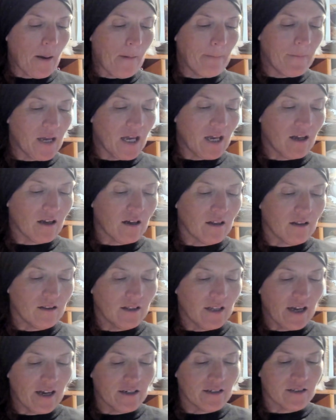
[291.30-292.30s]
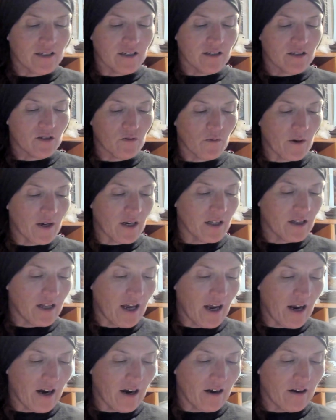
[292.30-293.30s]
pink legs swing in
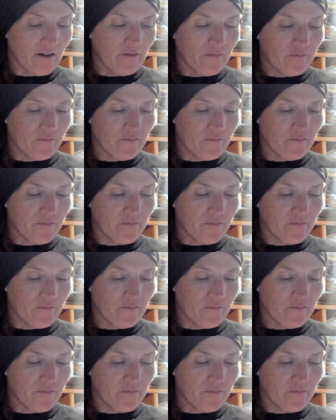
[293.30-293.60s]
the air.